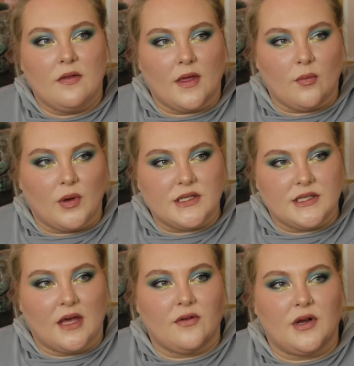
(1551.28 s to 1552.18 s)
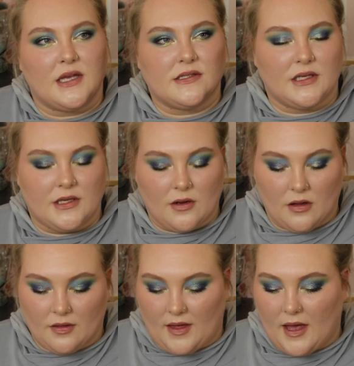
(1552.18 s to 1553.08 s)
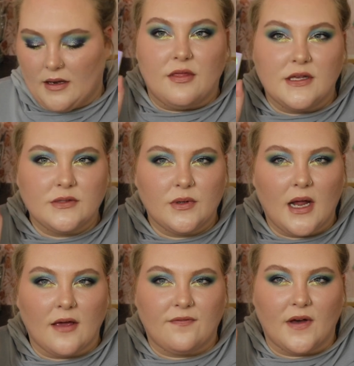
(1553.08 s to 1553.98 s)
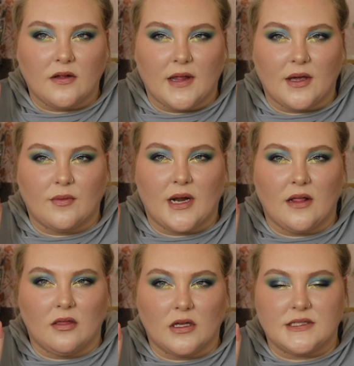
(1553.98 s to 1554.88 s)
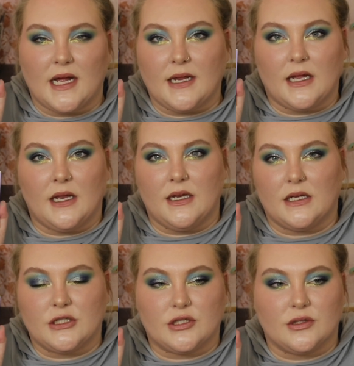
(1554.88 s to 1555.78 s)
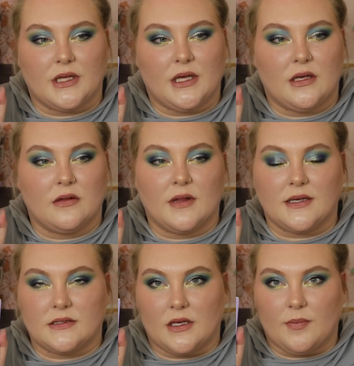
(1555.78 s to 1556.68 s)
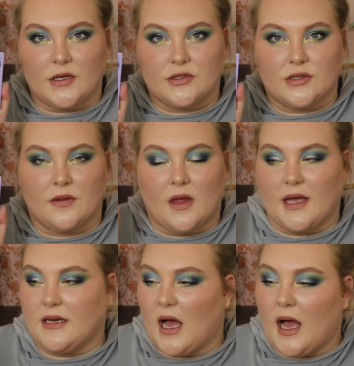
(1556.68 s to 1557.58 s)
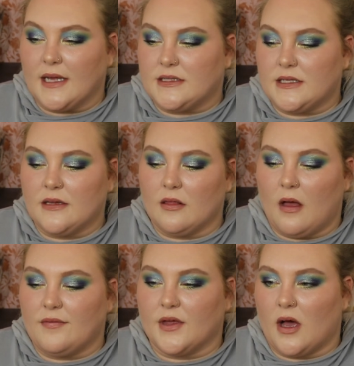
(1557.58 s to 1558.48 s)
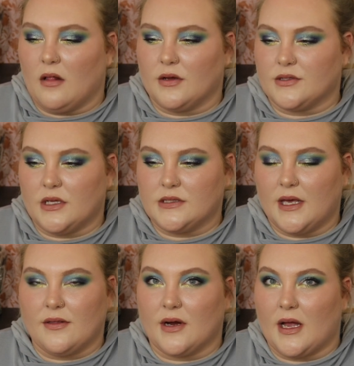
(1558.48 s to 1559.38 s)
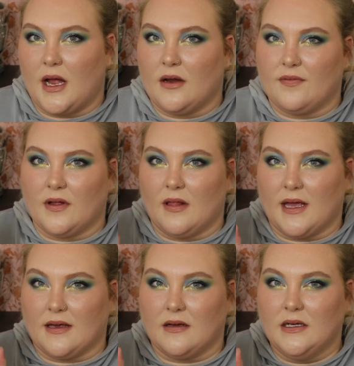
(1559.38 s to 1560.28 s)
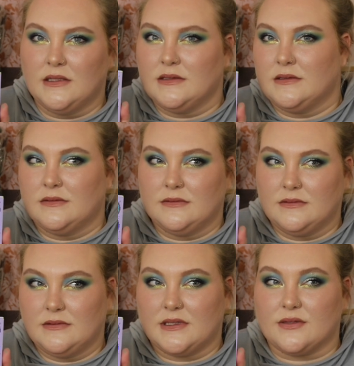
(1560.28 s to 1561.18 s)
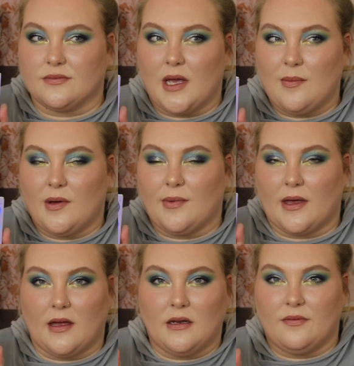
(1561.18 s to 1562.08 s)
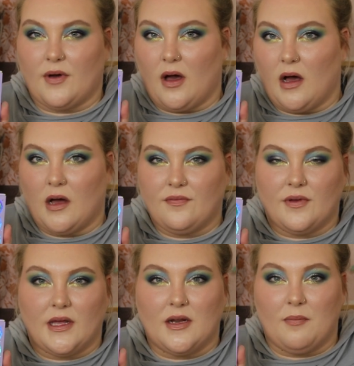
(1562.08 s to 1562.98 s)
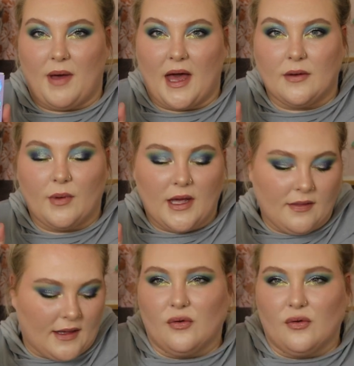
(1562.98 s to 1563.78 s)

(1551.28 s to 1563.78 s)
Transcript: they went together nicely and all that. This one, I felt like when I looked at it initially, like seeing pictures online, I didn't love the colors altogether. It kind of felt like, Mm, it's rainbow, but kind of off in a bad way, like